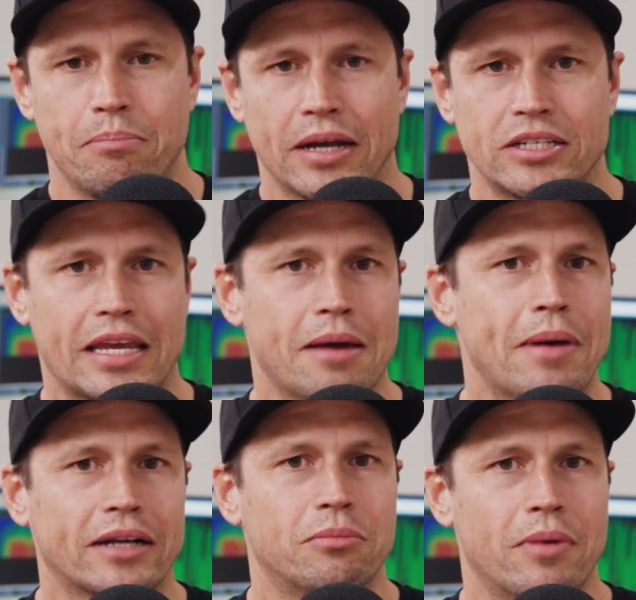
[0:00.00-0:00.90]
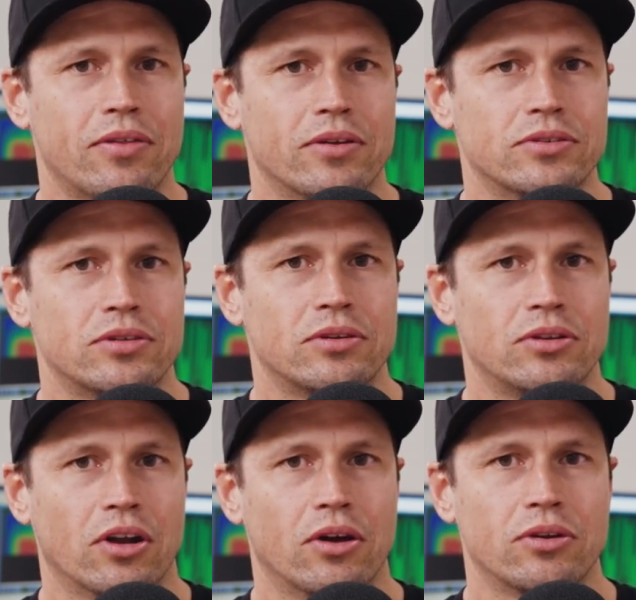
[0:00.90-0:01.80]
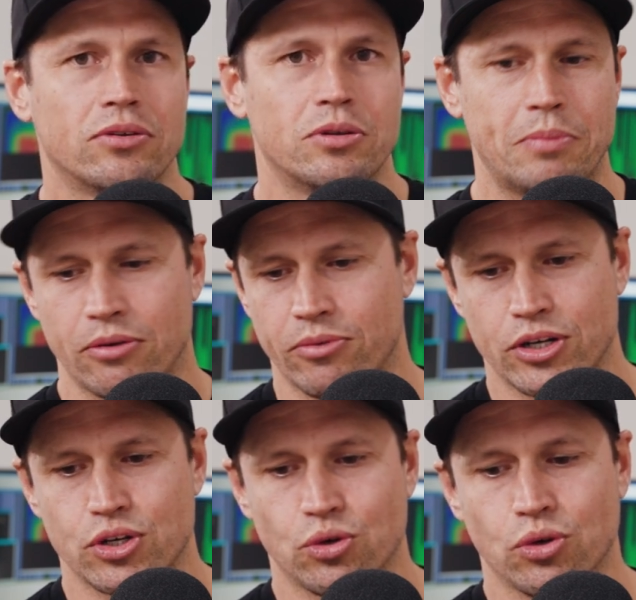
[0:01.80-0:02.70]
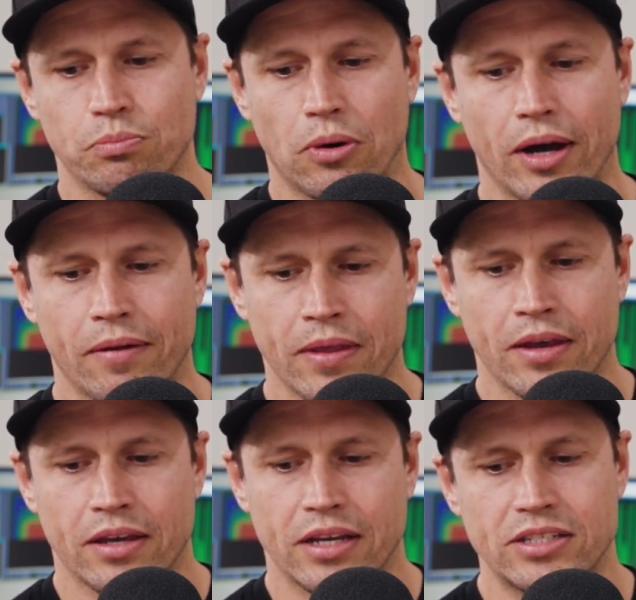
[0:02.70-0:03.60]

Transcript: But to get back to Methods, to be reassured by it,